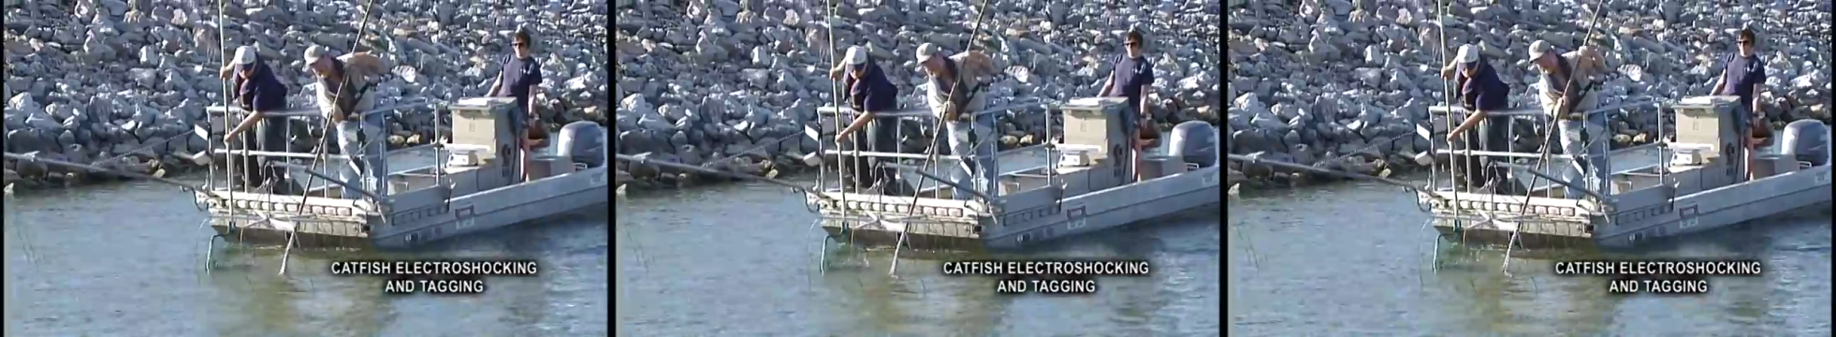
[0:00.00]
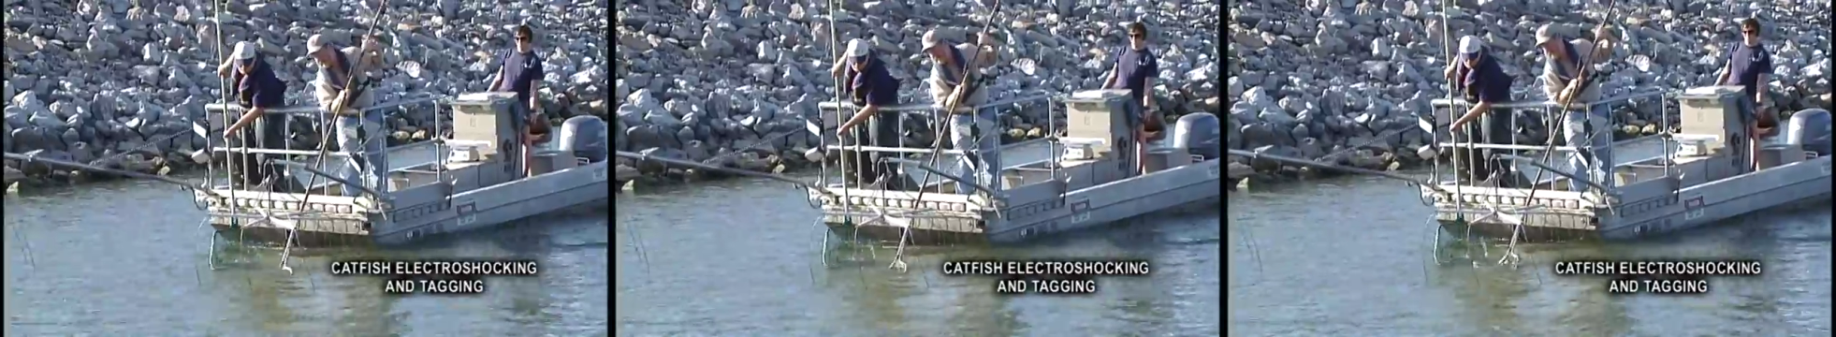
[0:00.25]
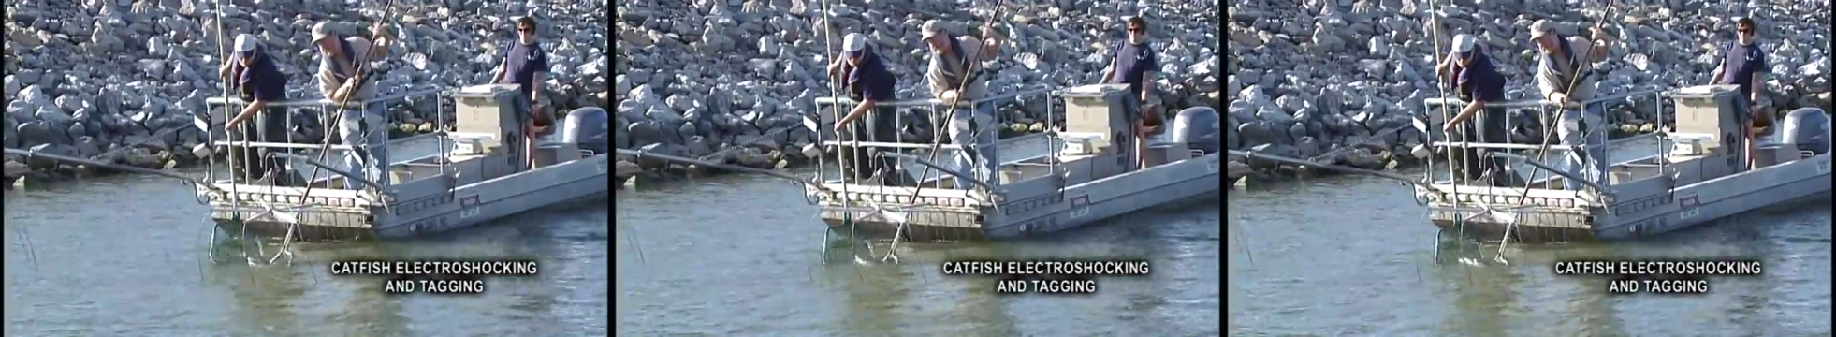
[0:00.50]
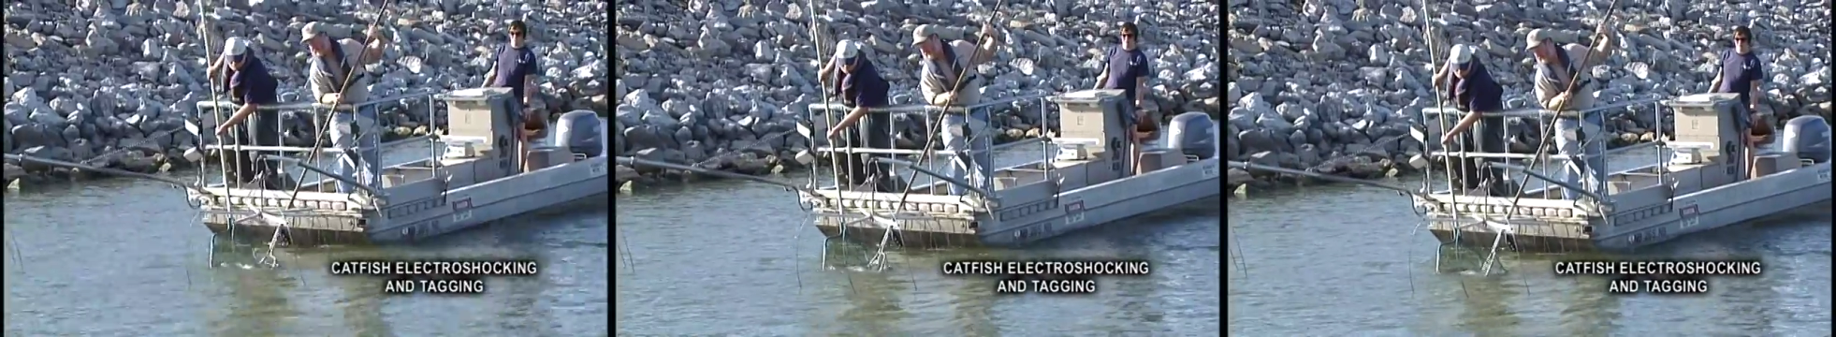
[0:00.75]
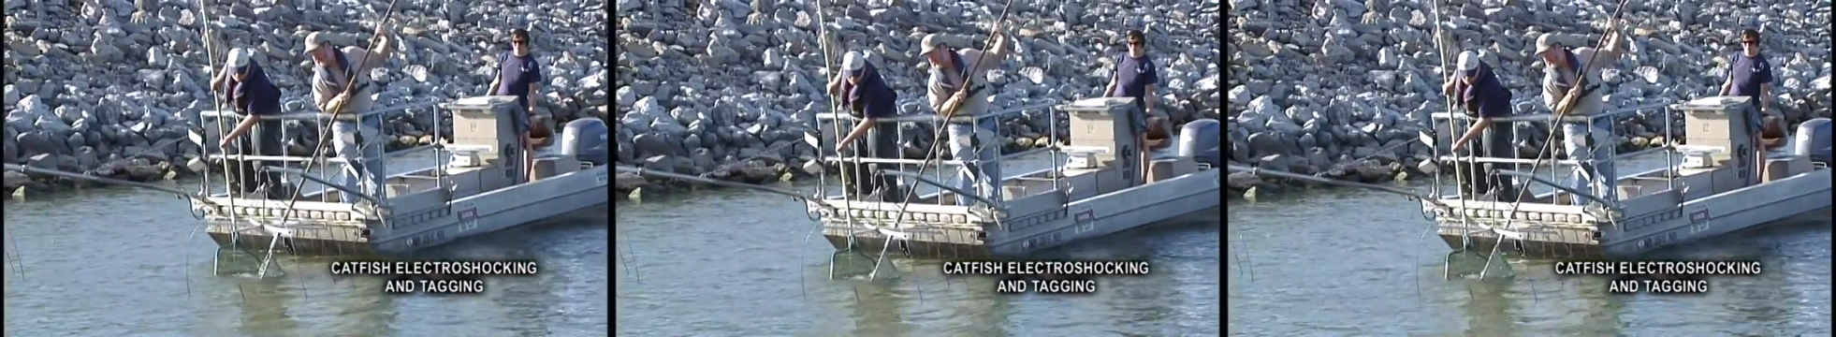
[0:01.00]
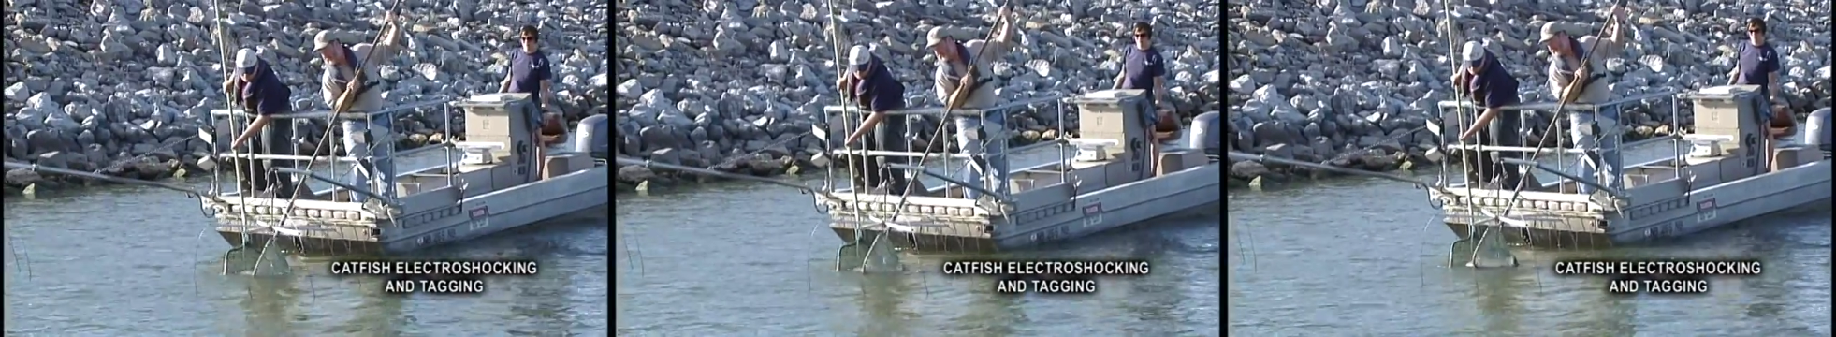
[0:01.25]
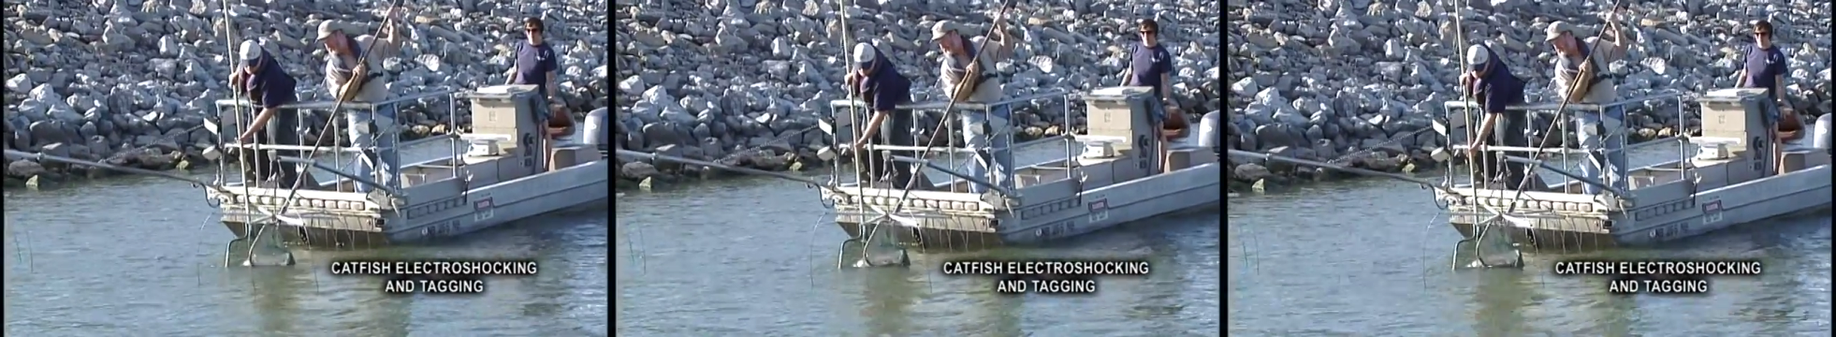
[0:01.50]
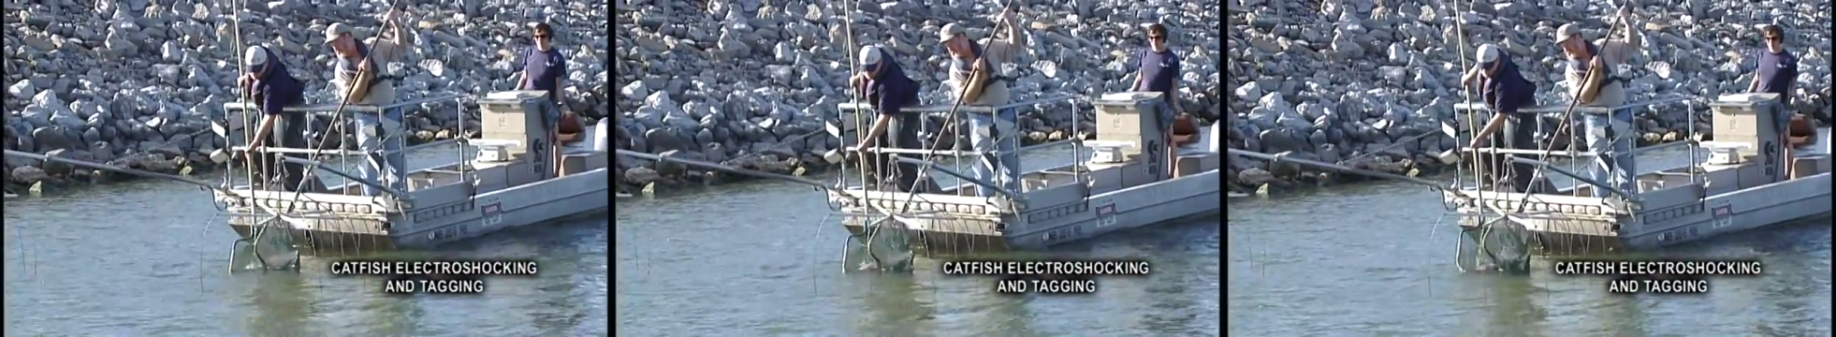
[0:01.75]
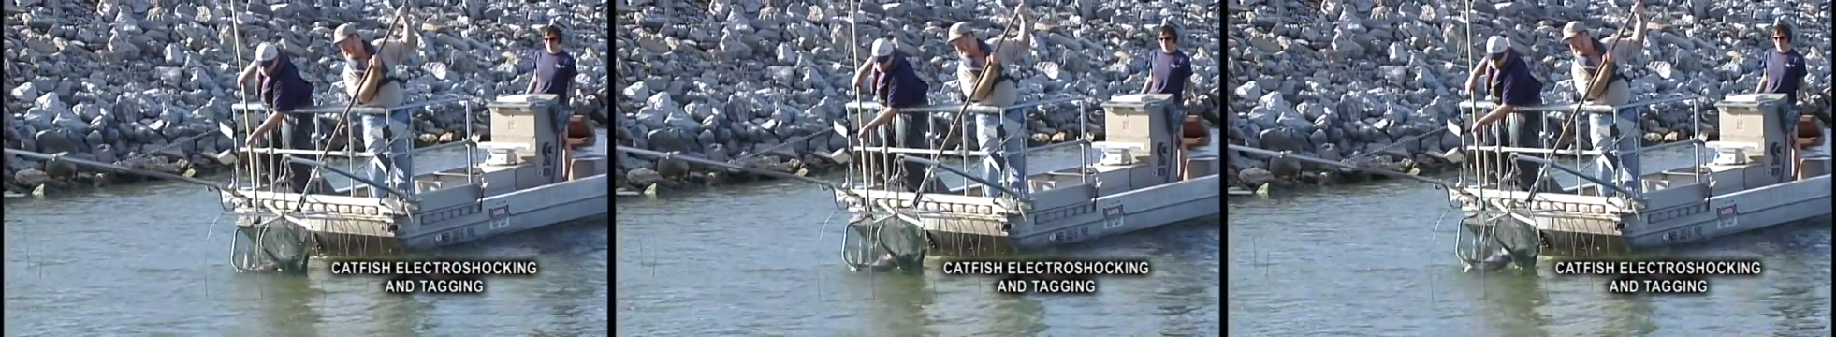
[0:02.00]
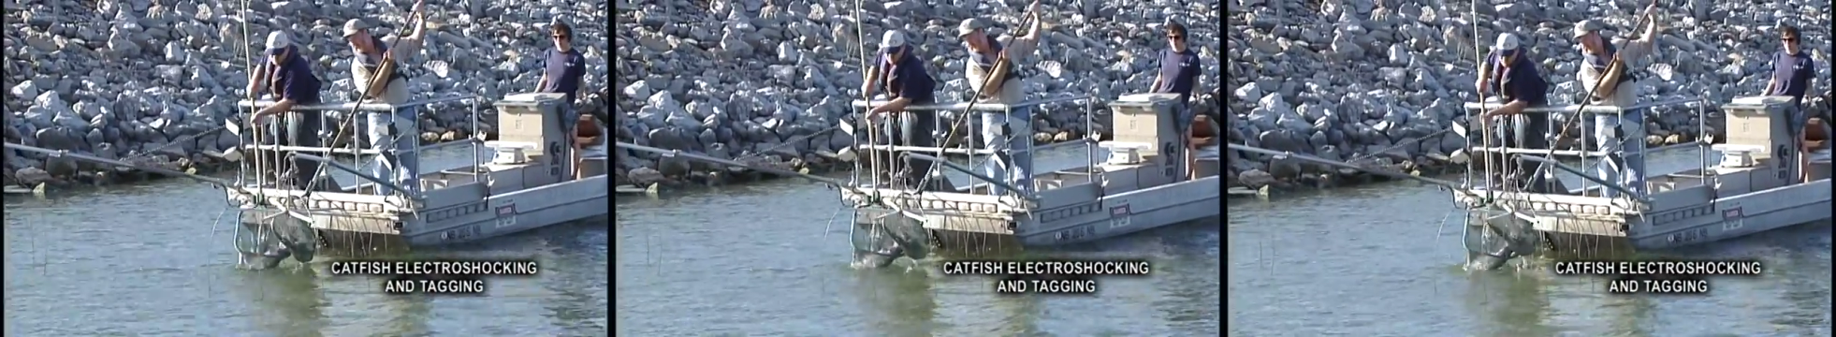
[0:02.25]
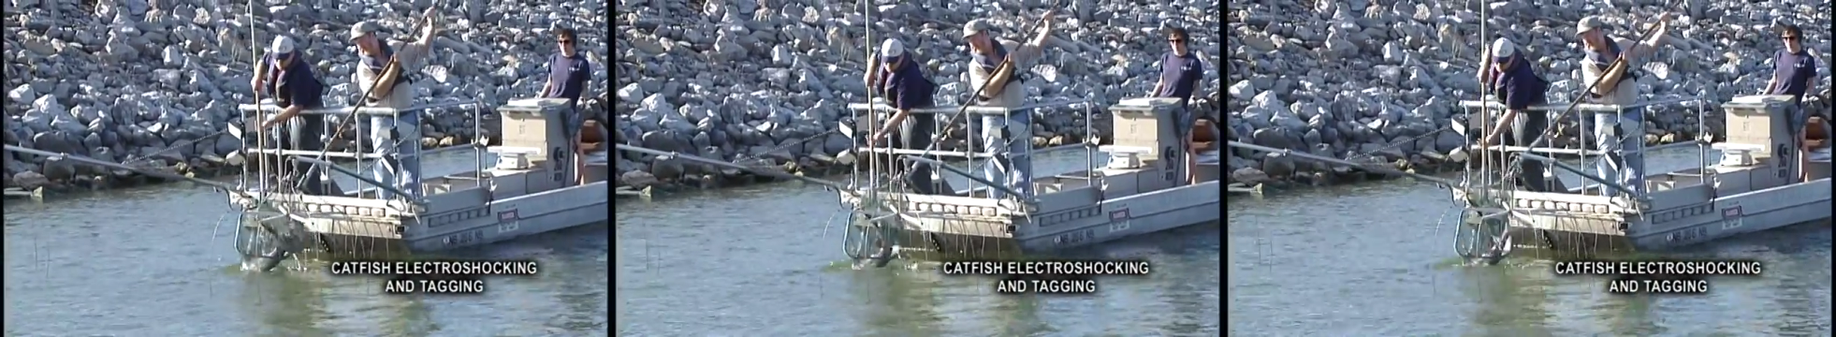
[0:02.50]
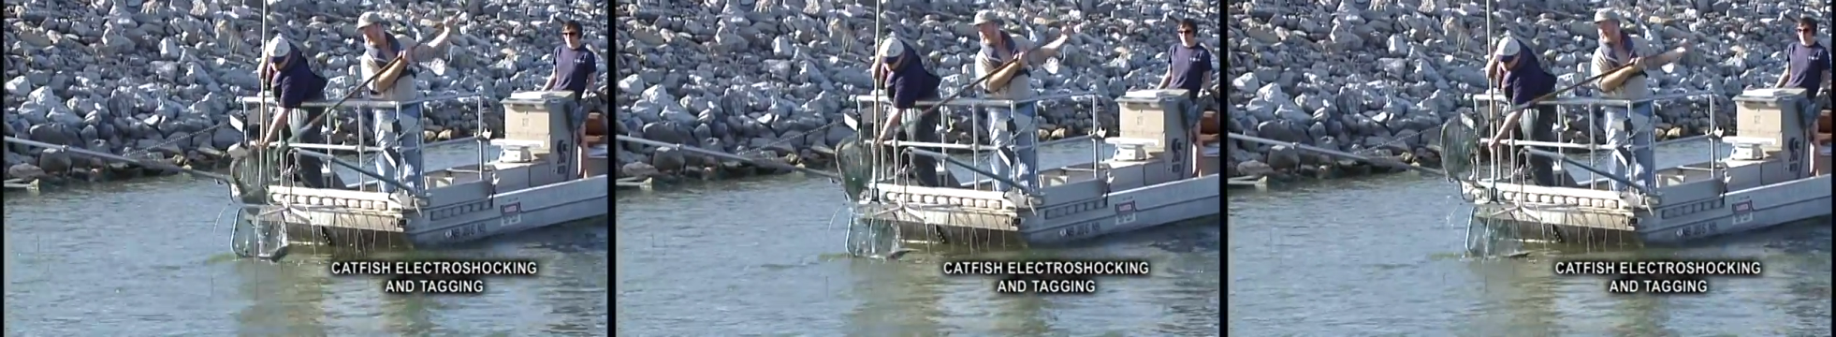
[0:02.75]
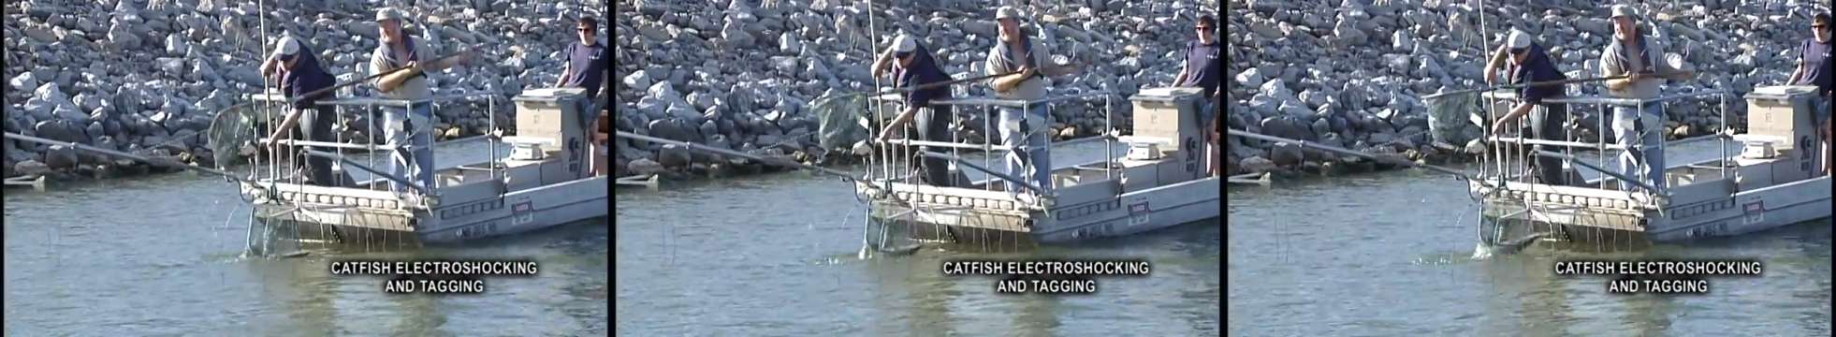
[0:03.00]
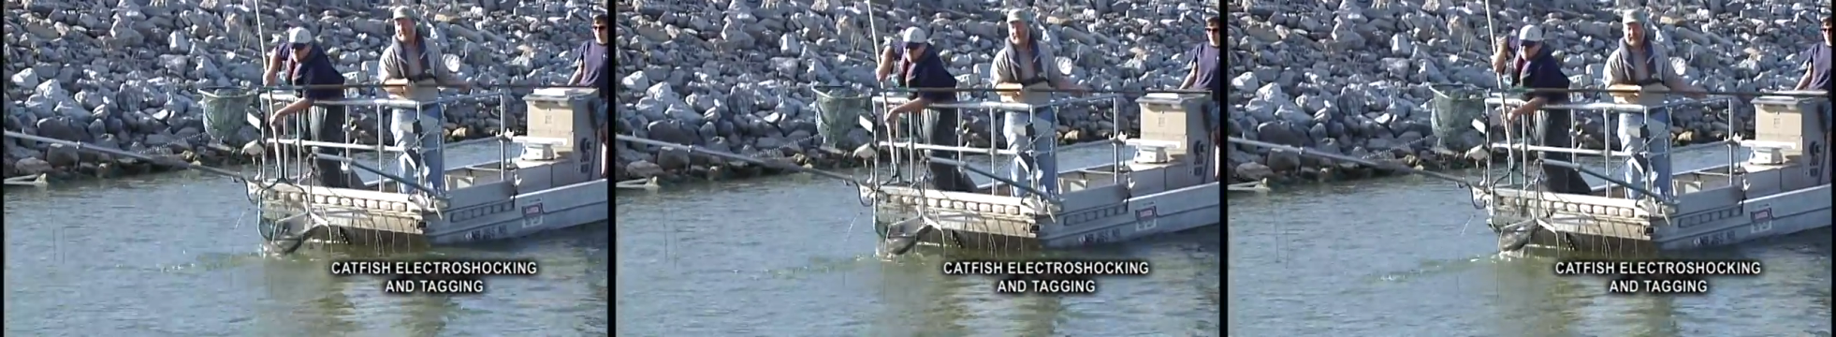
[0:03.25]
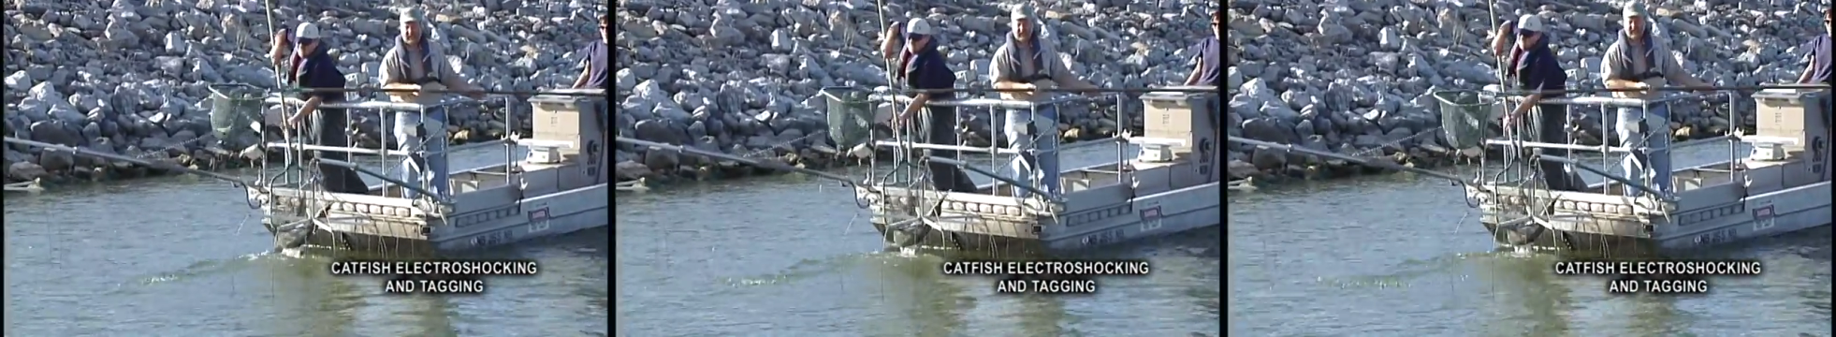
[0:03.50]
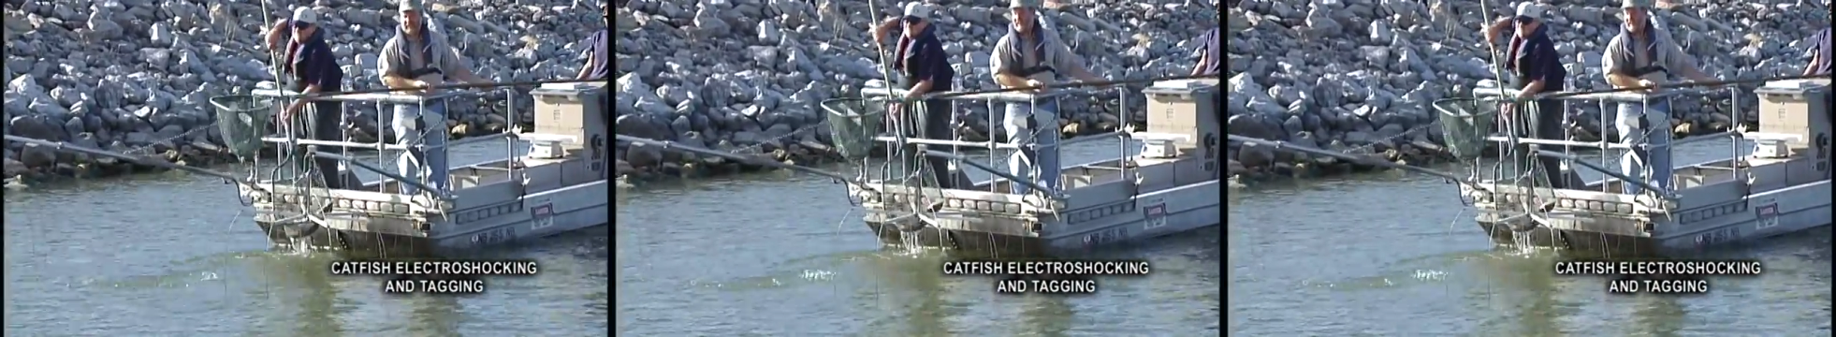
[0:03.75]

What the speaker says: No face is visible, so there are no lips to read.